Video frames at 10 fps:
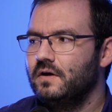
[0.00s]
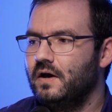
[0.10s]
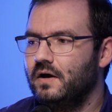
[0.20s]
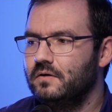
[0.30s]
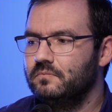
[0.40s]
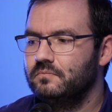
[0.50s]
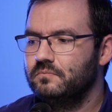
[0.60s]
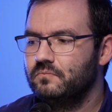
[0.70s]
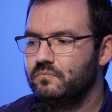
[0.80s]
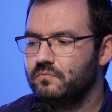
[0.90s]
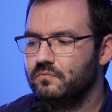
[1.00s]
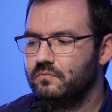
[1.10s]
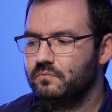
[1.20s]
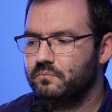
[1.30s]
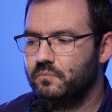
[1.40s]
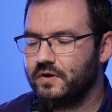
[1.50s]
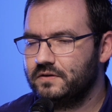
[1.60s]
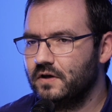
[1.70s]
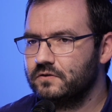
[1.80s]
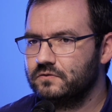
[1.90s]
But it
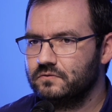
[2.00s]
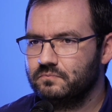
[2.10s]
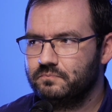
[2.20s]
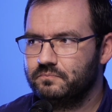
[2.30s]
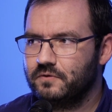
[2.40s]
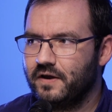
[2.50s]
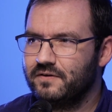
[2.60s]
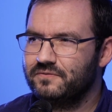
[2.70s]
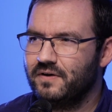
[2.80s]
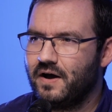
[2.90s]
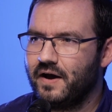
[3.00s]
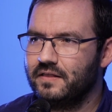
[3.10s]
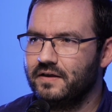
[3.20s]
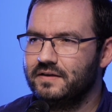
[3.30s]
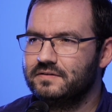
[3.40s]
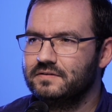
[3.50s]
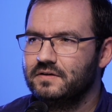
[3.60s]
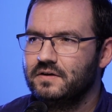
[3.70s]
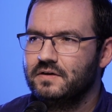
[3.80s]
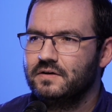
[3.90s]
does kind of highlight
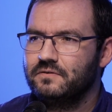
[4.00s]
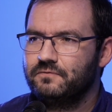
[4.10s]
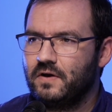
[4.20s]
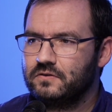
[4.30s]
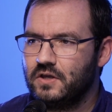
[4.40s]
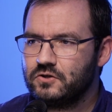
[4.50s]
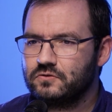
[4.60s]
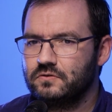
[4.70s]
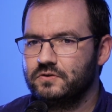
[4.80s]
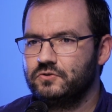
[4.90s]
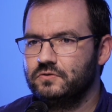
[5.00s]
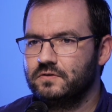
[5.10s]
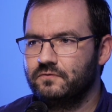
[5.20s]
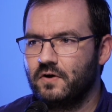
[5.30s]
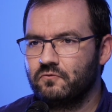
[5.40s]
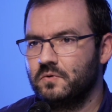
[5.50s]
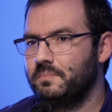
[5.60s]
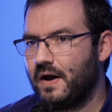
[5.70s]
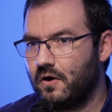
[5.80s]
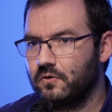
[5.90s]
foundational issues of government
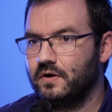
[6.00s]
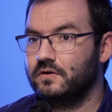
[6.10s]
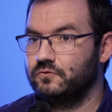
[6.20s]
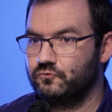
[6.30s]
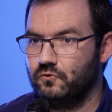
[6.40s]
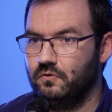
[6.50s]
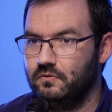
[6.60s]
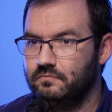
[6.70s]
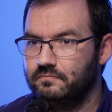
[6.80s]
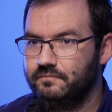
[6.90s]
power and control.